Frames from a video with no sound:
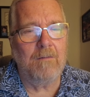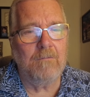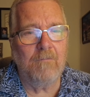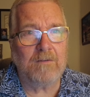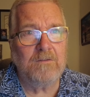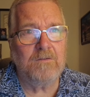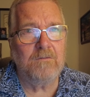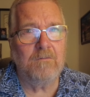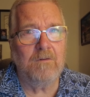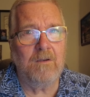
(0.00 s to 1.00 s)
to
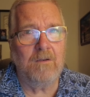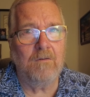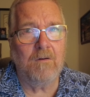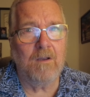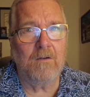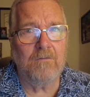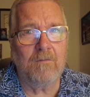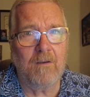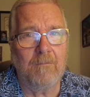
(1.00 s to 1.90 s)
register in your country,